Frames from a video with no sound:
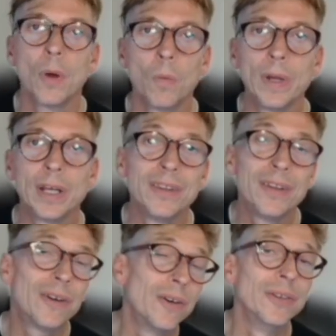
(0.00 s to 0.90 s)
We are
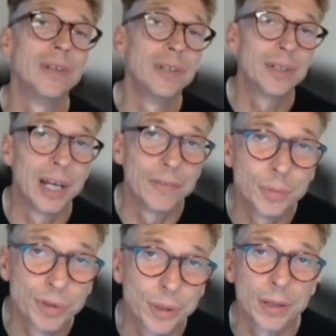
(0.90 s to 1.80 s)
not on the lookout for
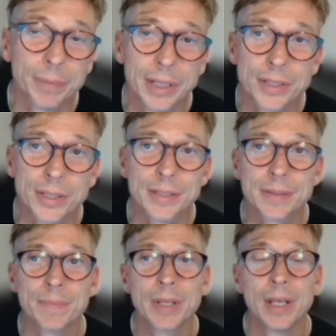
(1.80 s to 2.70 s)
product
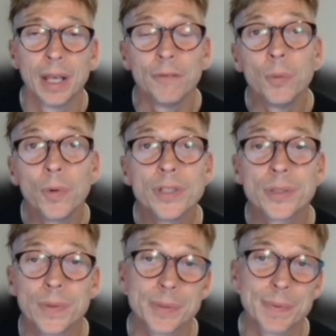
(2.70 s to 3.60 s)
pictures. If you want
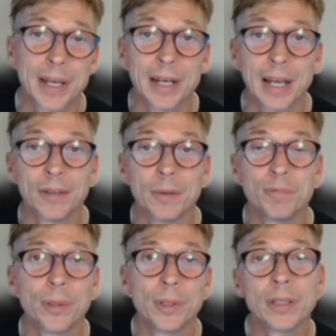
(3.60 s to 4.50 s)
to explain how the
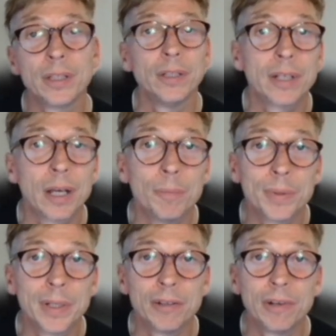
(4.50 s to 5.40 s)
product that your
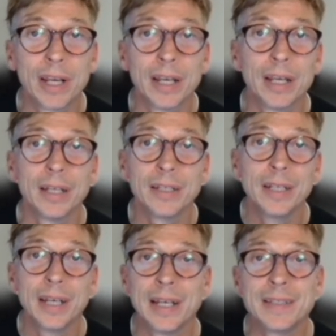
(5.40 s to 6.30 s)
company created
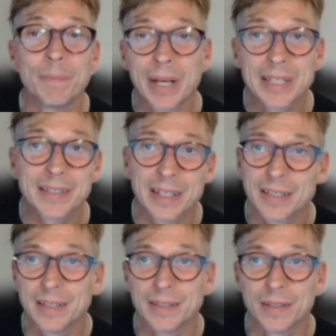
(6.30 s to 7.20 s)
is the best thing
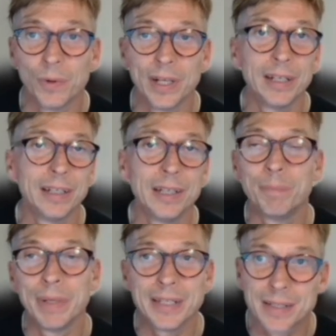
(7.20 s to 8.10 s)
since the wheel,
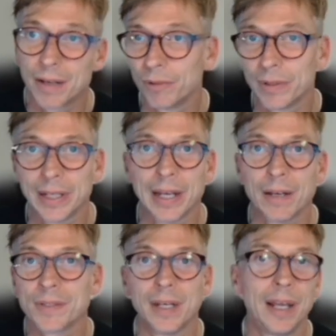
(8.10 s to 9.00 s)
it beats everything
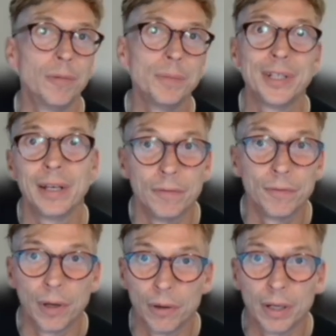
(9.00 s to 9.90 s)
else and helps you
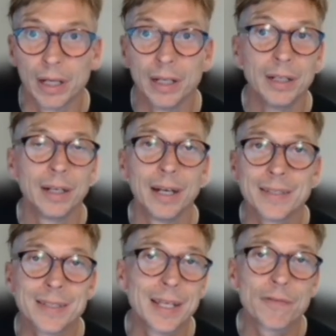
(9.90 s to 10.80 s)
live longer, a
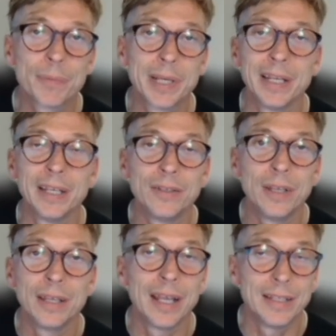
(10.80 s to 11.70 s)
CFP
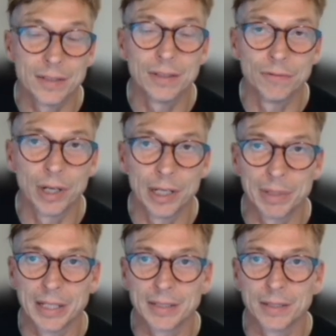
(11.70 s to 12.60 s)
isn't the right
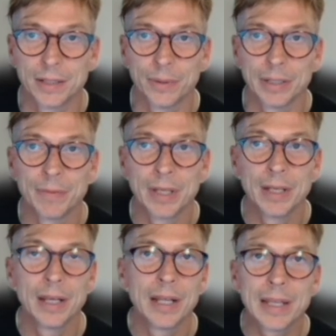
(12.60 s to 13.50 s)
place to do it.
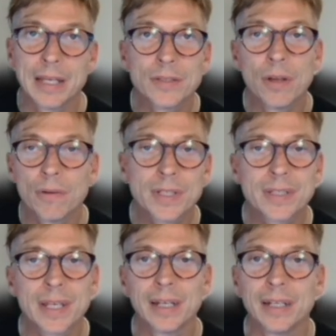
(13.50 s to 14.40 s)
That's not to
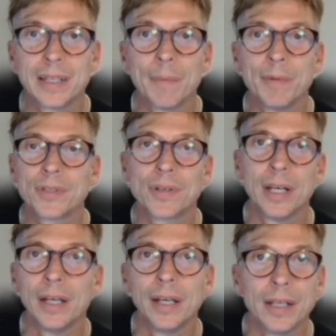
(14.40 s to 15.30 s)
say that
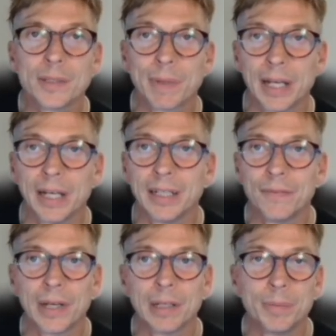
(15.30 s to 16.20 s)
demonstrating and explaining
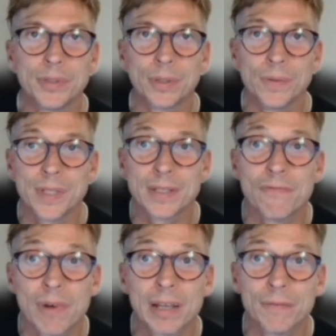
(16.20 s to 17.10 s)
developer tools
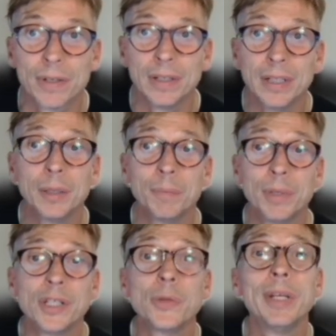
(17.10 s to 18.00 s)
isn't relevant,
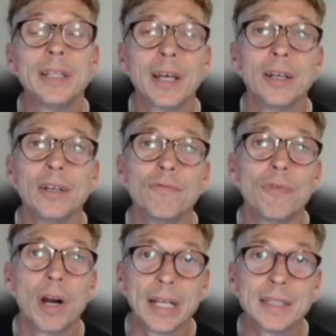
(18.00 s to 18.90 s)
but it should be done in a
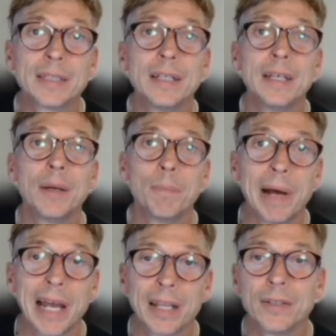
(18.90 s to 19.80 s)
right,
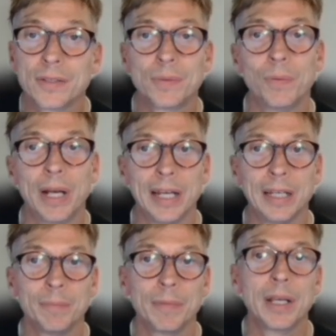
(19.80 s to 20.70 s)
balanced
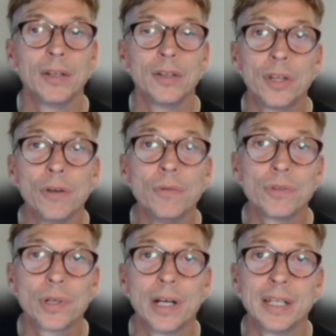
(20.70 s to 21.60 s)
way. Don't
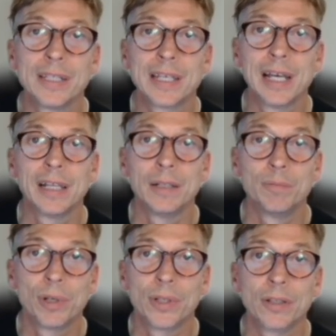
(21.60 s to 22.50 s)
try and sell a
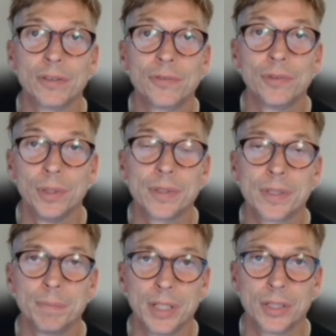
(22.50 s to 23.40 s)
product through your
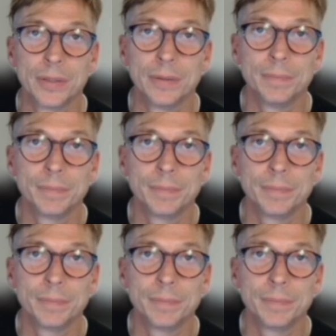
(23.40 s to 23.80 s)
submission.